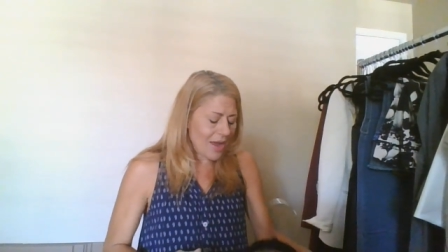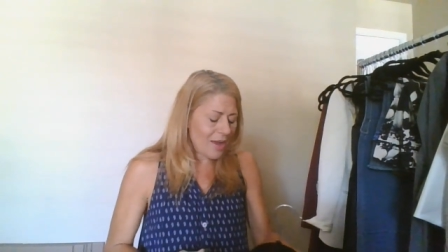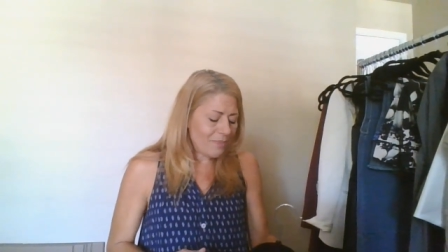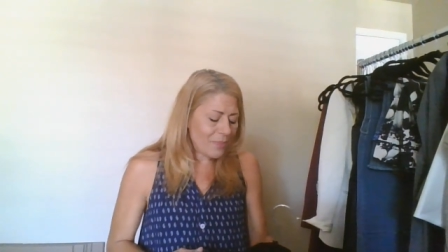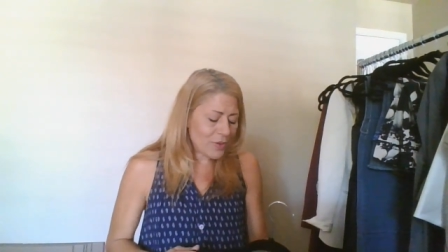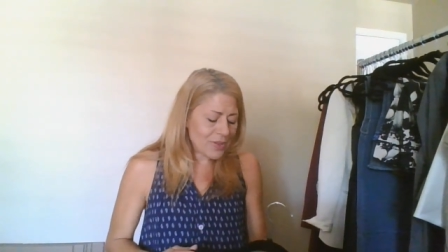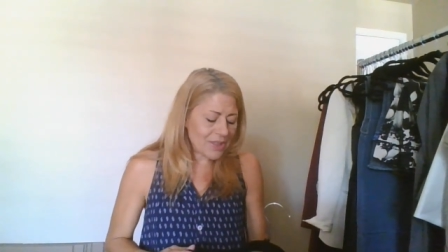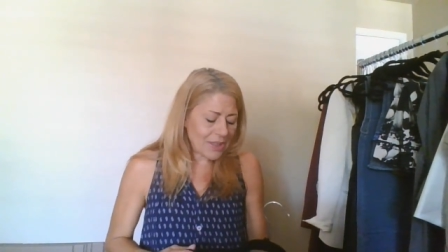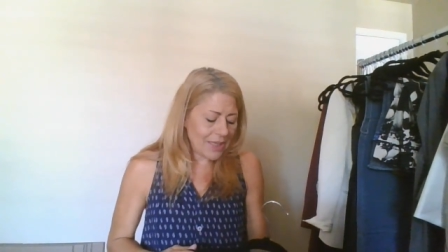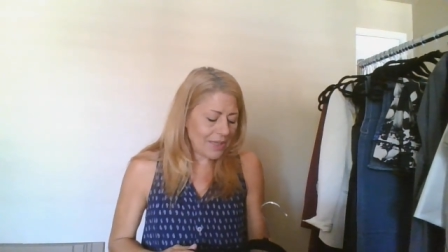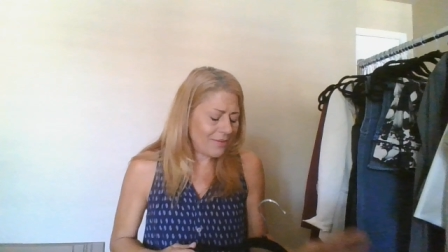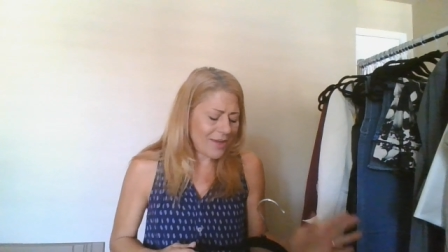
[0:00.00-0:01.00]
Um,
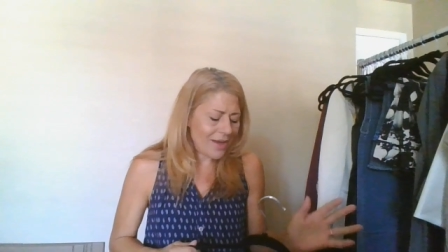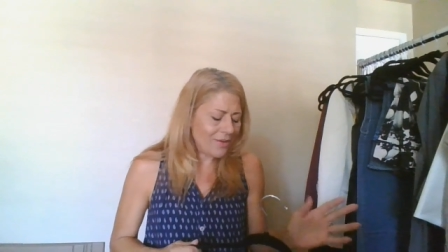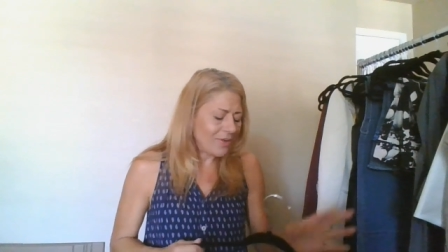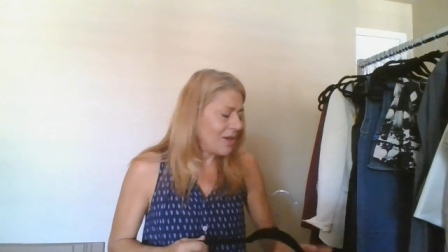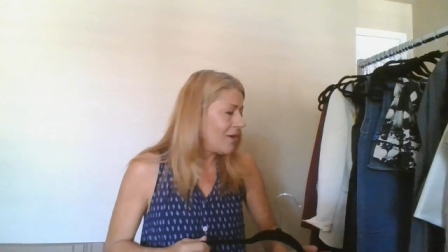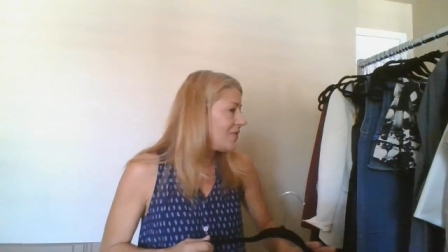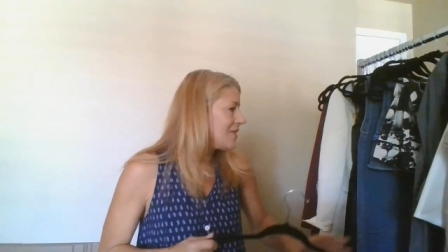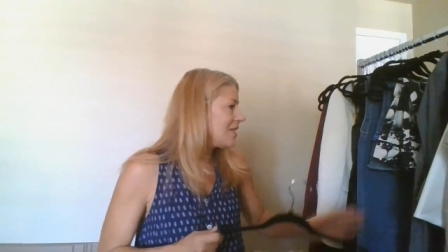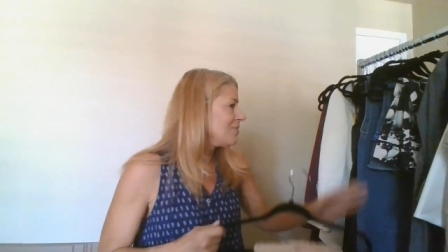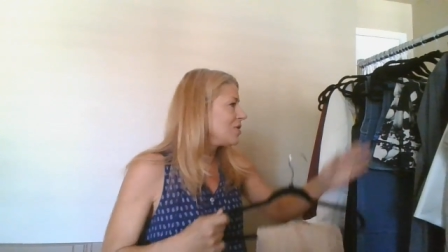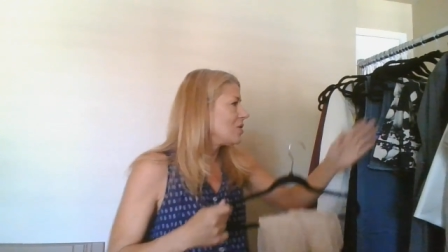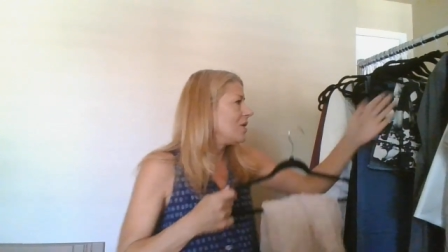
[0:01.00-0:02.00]
personally, I don't care if it
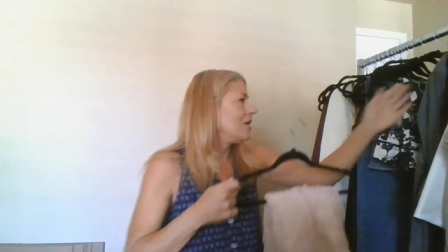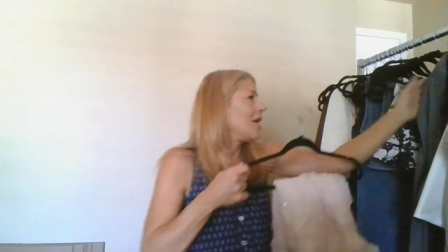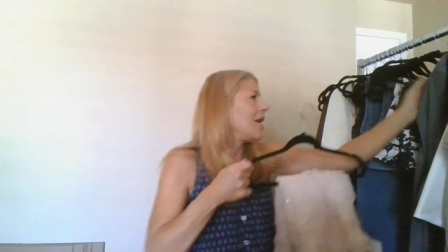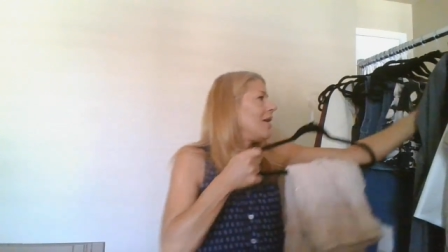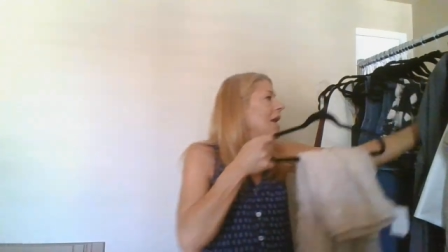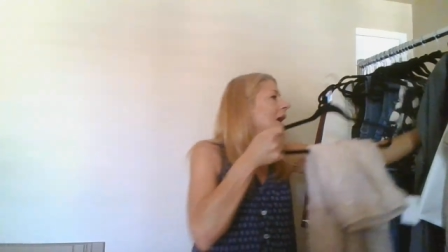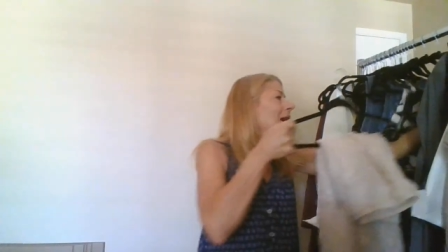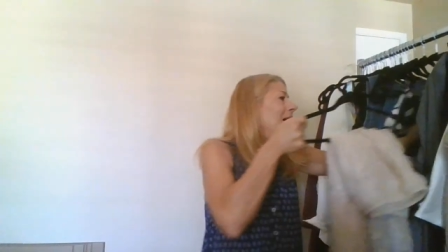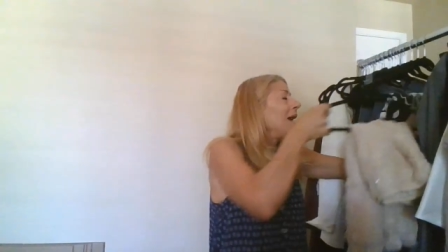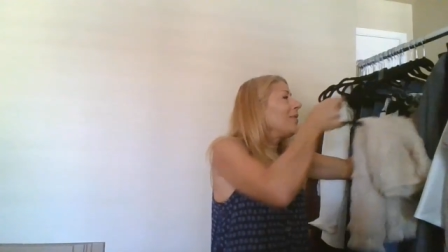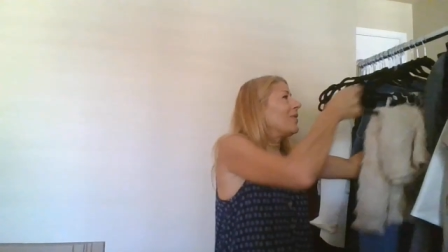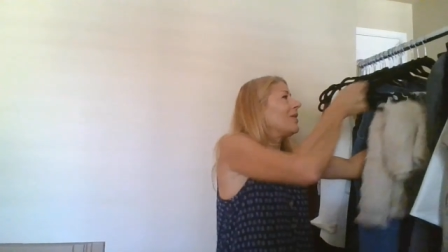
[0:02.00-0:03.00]
says maternity or not.
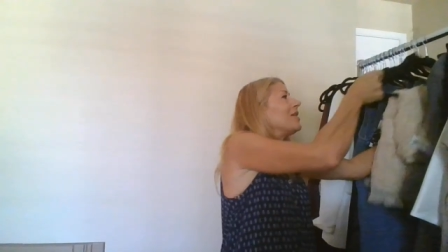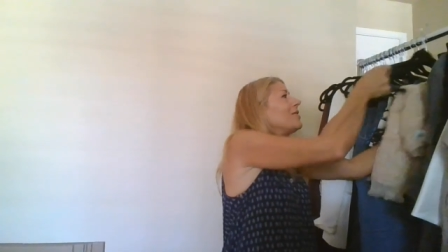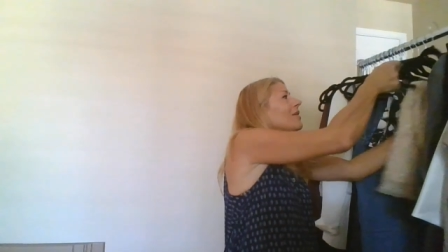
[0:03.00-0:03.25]
I'd wear that